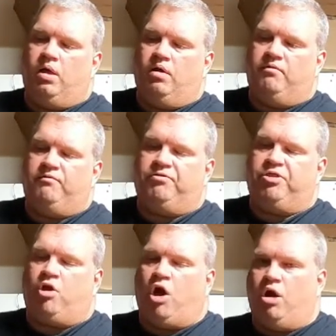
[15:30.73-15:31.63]
of
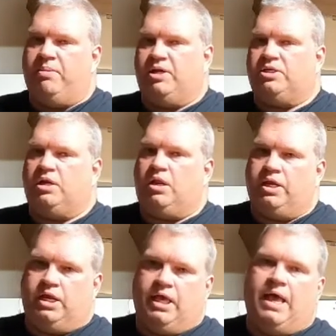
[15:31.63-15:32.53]
garbage and
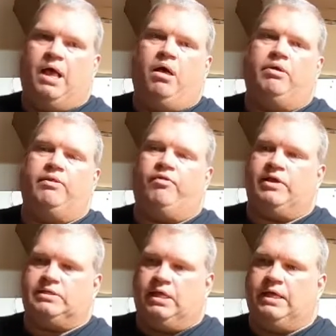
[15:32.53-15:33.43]
cleaning out and
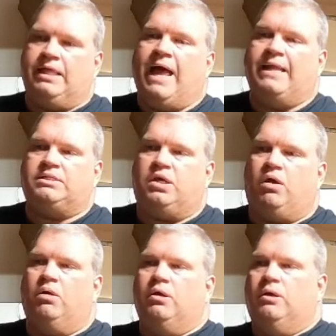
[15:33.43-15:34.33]
things like that. So,